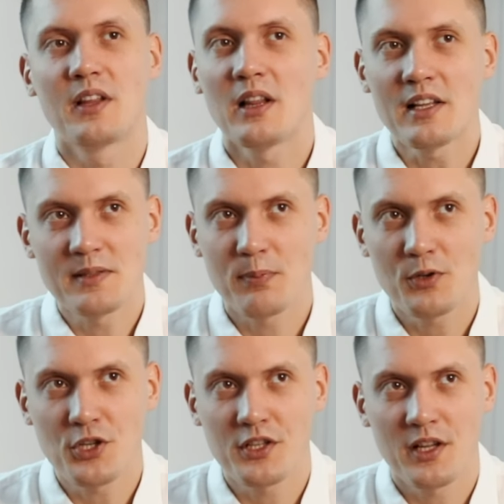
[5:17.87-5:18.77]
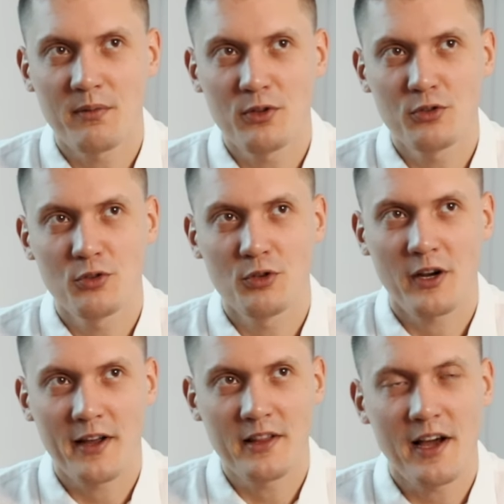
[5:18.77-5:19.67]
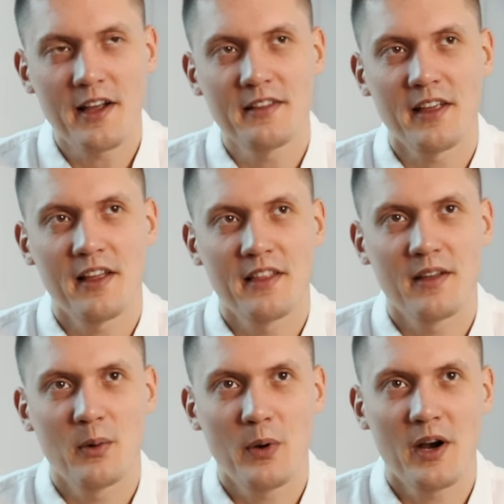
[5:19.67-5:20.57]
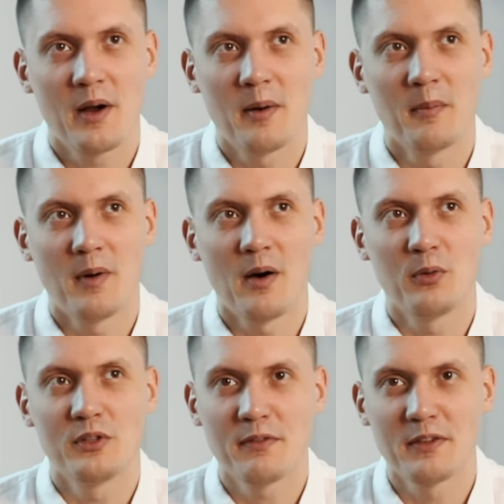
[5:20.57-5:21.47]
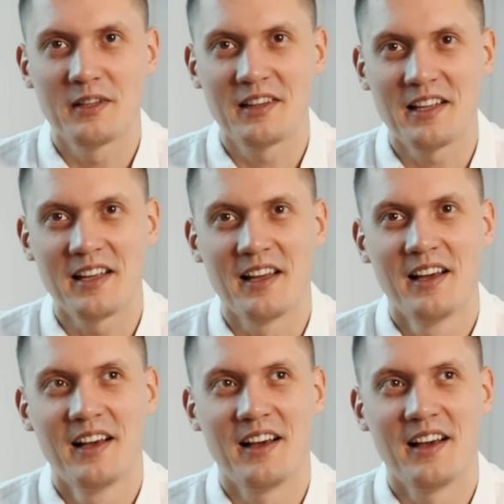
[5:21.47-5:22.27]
The last project that I want to highlight and where I would definitely